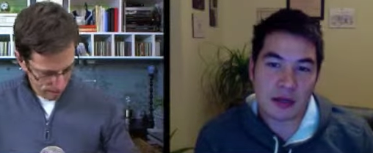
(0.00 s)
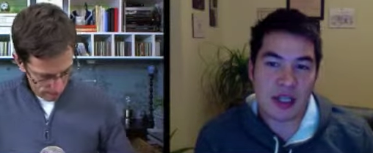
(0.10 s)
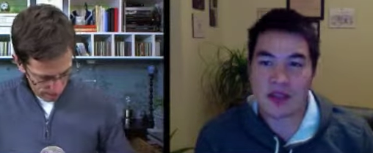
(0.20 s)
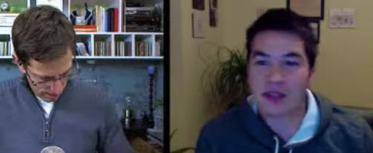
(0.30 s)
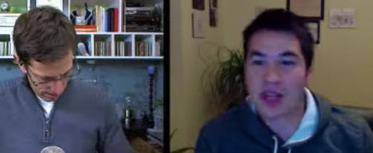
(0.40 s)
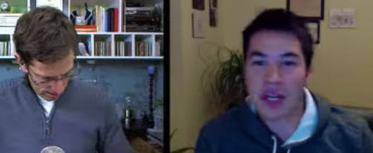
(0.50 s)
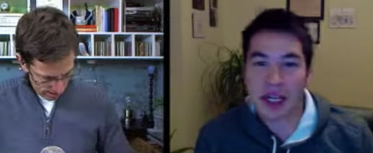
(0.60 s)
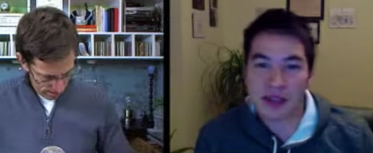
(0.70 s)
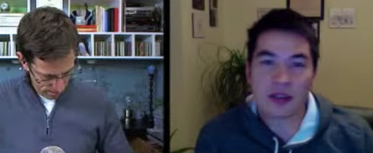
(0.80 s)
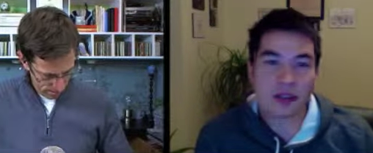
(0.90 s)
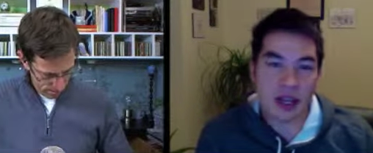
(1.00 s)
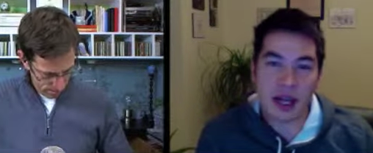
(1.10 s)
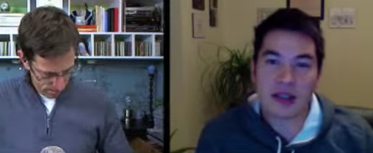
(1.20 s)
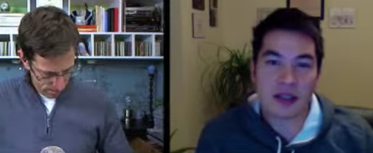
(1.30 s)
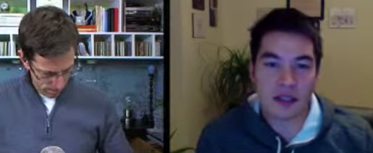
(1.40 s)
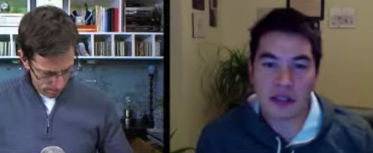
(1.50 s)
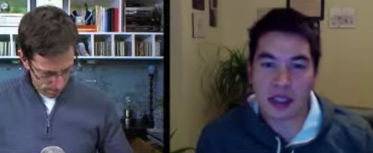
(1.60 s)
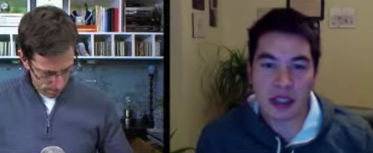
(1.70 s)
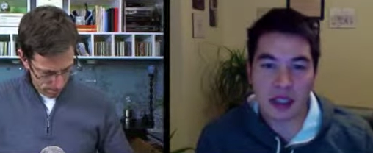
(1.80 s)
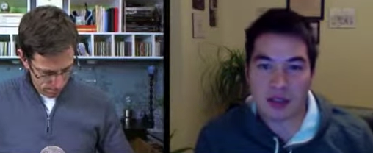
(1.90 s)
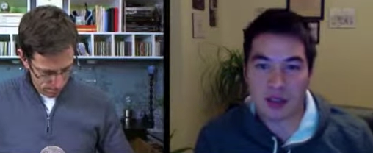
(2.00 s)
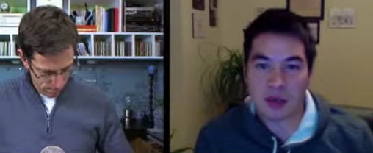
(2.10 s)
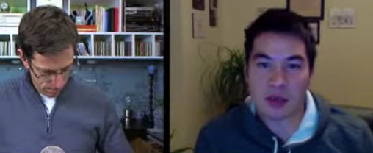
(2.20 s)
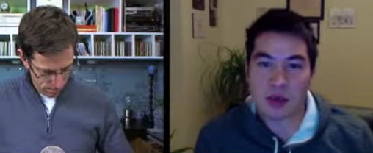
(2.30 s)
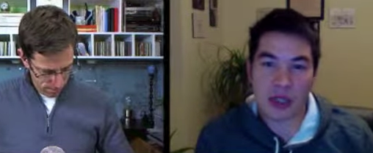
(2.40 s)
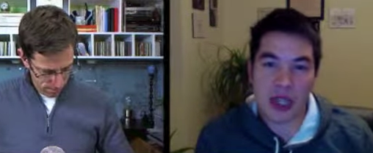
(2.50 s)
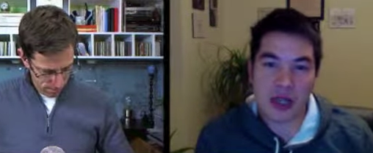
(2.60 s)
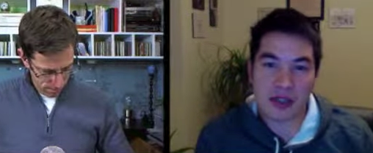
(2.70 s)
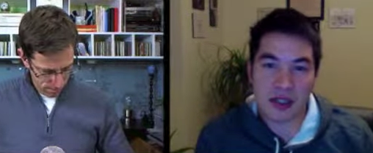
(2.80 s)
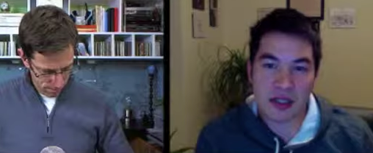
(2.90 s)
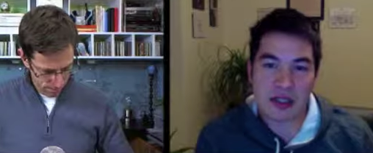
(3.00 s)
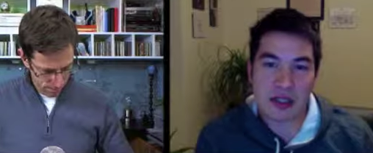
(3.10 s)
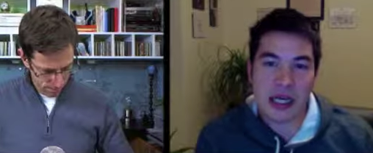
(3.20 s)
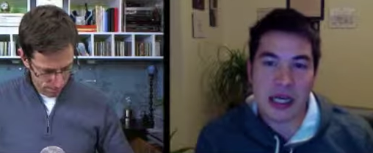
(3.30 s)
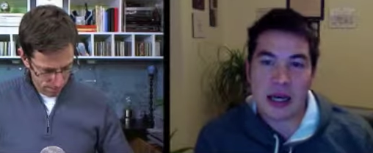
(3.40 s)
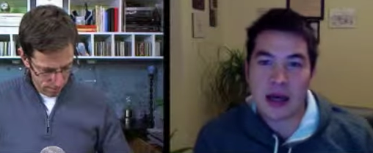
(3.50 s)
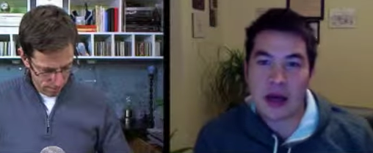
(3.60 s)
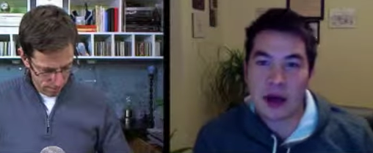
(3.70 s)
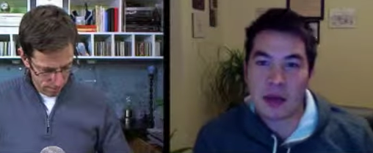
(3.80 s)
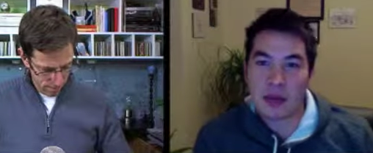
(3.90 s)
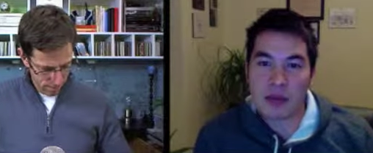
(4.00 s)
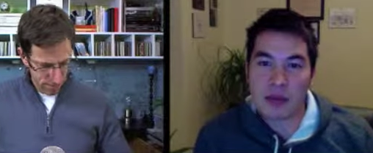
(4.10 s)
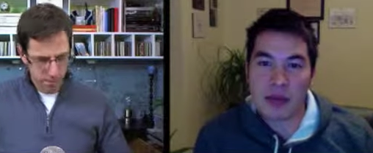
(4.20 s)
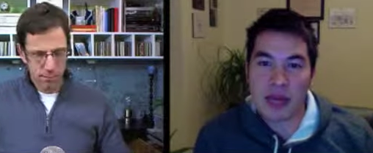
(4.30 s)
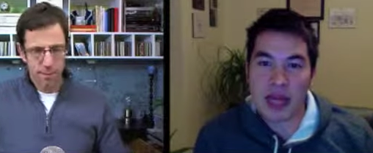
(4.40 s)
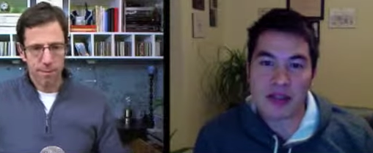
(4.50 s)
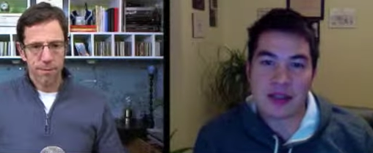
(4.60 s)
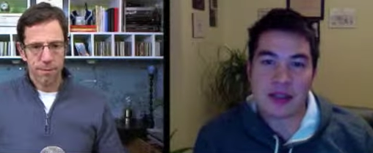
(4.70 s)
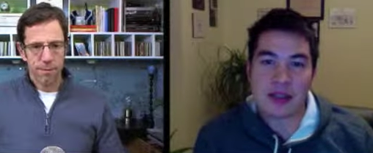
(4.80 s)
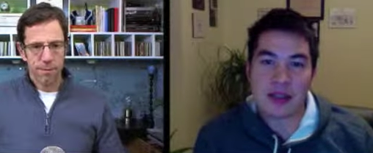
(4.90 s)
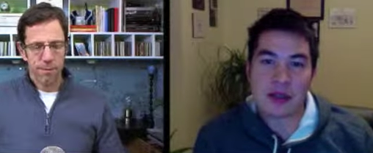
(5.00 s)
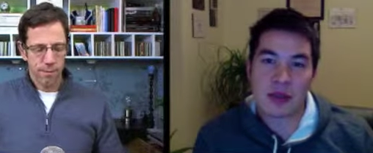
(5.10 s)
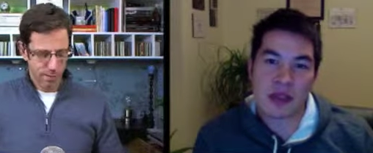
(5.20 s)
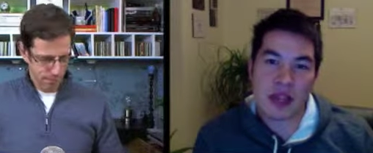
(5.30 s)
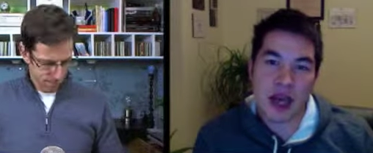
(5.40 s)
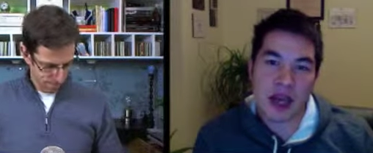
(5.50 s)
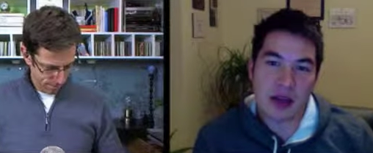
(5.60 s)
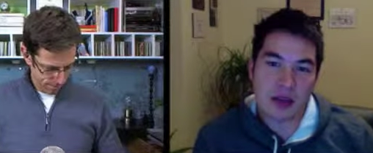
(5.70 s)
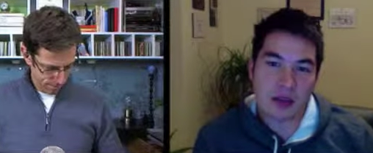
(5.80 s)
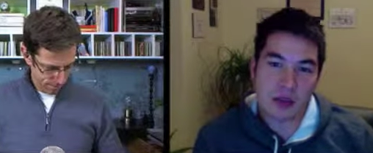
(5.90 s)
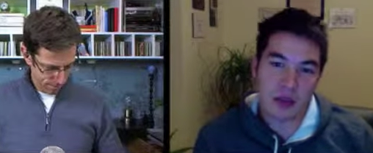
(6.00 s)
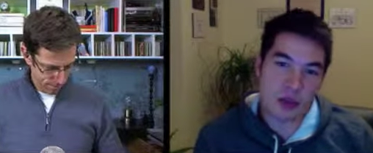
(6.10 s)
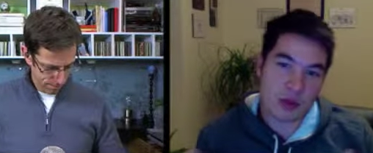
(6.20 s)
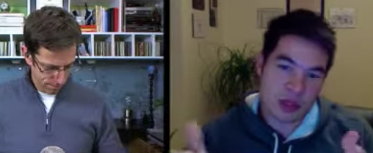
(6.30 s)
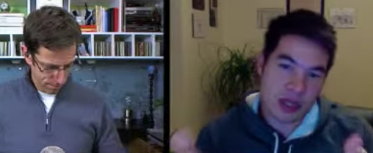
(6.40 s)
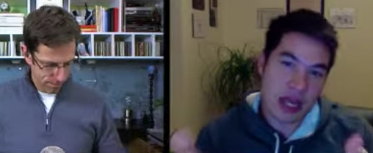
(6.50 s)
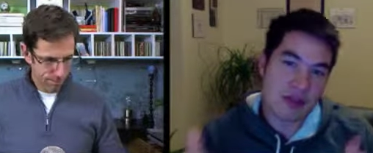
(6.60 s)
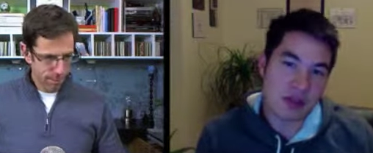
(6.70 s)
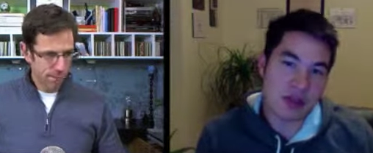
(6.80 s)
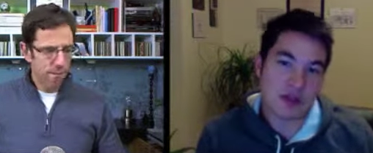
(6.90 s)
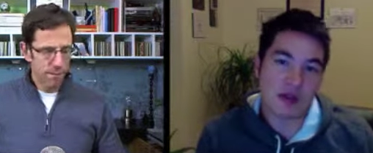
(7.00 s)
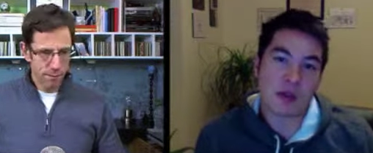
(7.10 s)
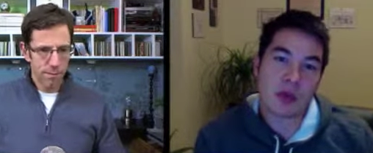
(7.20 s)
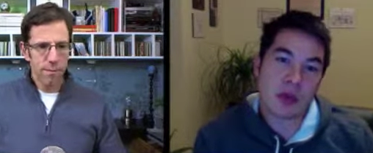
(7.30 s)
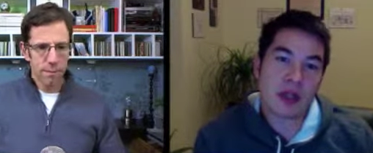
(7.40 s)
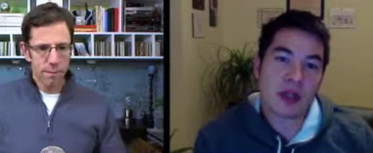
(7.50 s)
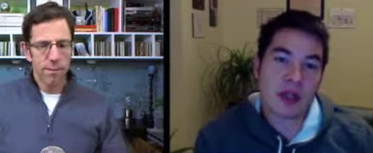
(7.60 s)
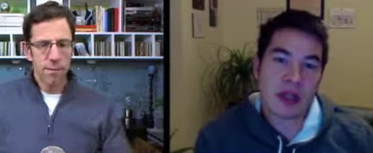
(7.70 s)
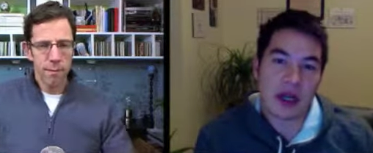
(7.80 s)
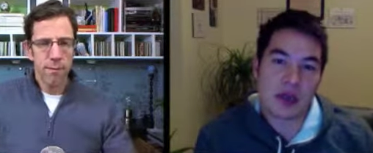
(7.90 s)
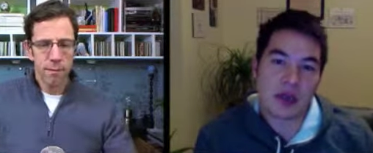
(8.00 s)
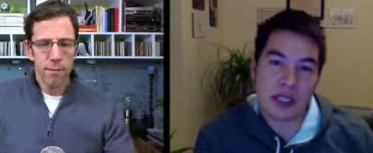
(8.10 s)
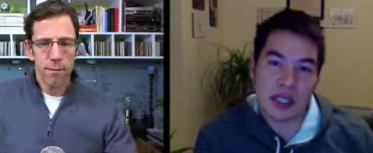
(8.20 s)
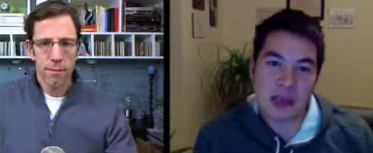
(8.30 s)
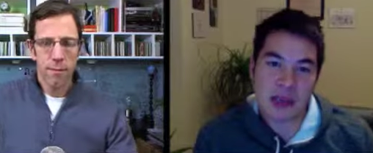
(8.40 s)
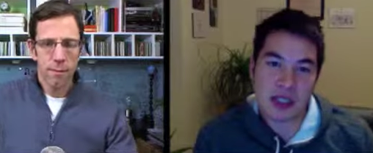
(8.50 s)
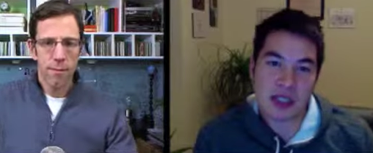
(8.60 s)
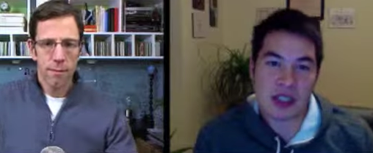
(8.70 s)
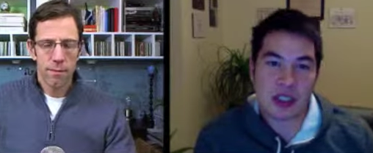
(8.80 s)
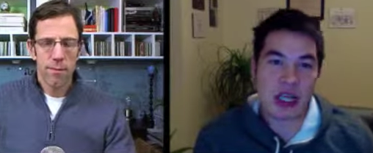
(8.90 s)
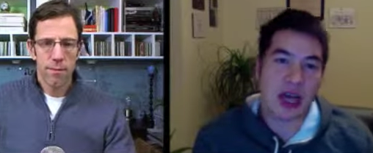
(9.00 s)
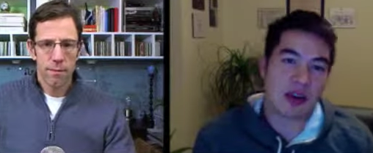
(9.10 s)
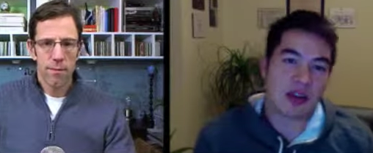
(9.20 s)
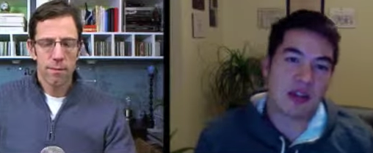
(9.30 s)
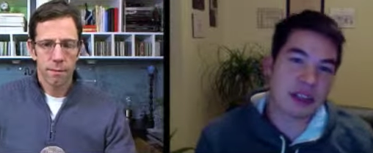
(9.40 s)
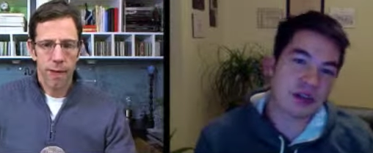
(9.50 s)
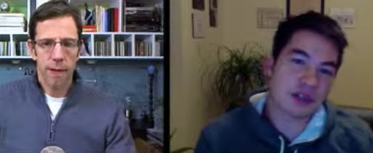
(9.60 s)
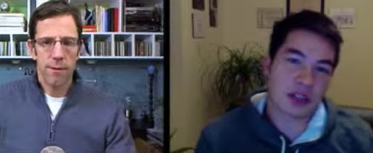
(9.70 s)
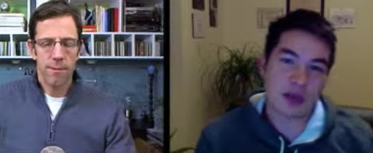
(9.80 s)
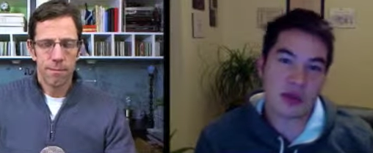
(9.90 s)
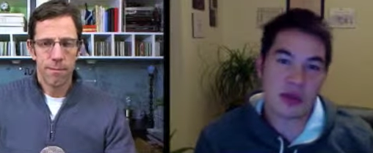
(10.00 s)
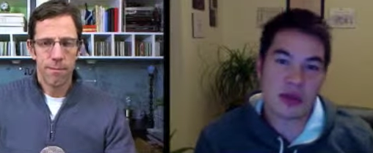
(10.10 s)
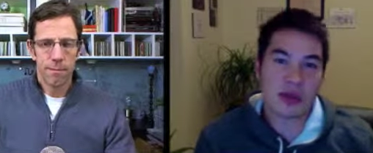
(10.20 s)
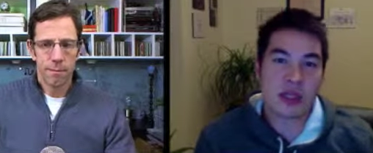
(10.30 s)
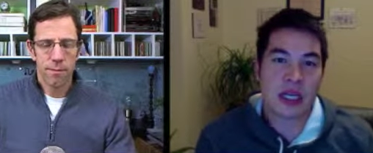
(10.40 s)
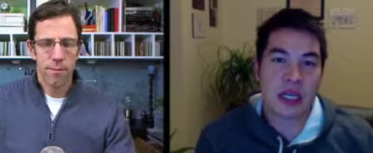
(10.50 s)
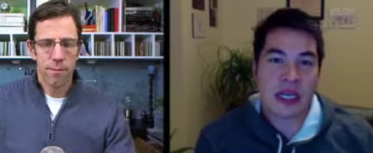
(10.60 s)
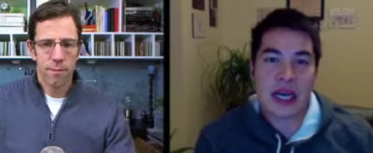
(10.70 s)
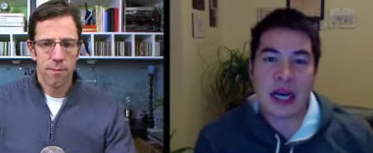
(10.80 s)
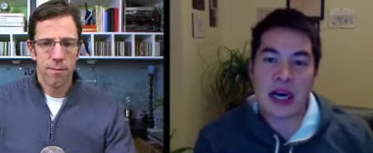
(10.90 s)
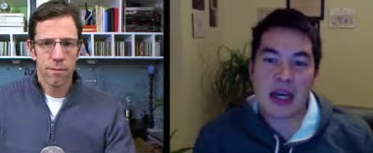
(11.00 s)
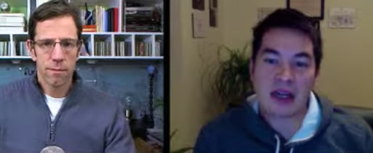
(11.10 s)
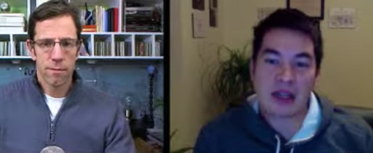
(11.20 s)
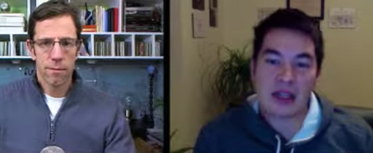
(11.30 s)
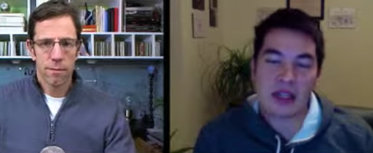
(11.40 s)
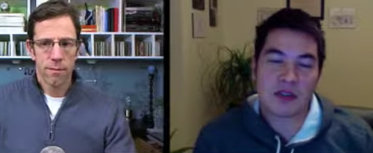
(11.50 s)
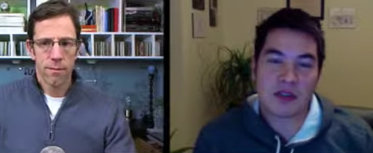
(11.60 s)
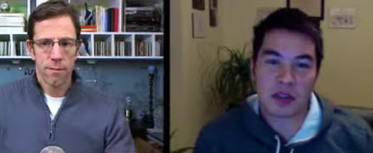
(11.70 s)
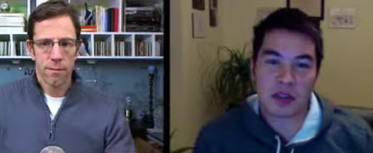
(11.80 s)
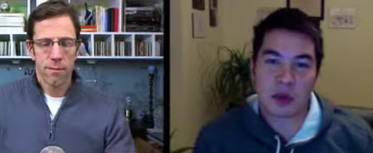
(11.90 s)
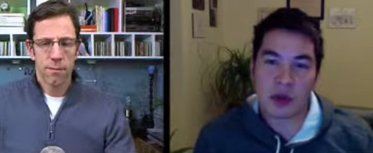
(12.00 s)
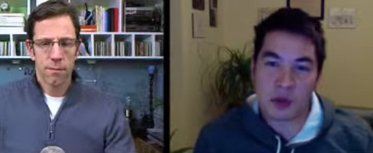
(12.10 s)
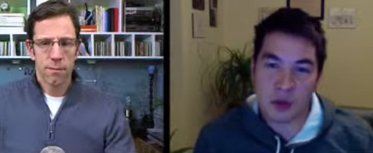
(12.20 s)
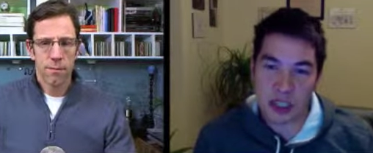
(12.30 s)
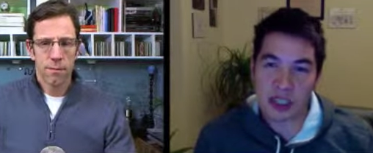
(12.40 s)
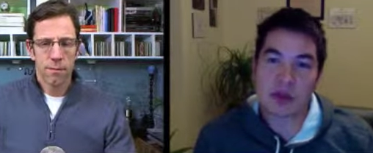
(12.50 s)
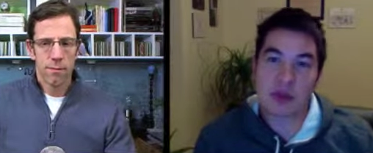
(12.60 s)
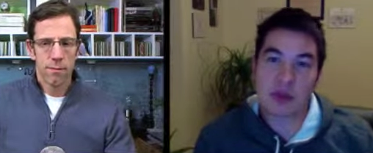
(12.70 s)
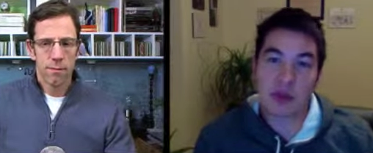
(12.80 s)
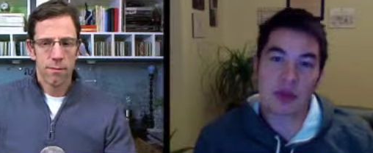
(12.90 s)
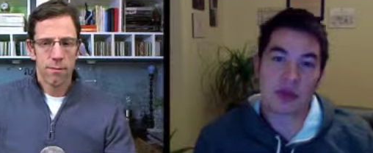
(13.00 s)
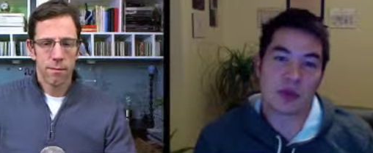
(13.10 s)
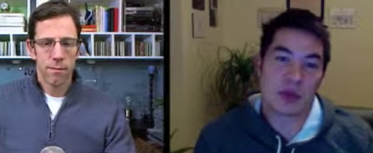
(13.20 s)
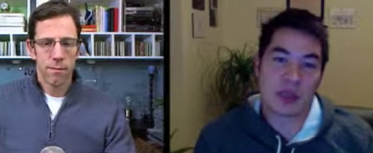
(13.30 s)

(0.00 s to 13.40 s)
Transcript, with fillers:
Speaker 1: test, yeah. yeah TestFlight and giving them some early access. Um, that's something that we'll dive into even more um, in that media section, how to effectively use those. And in the future, we're hoping some tools will be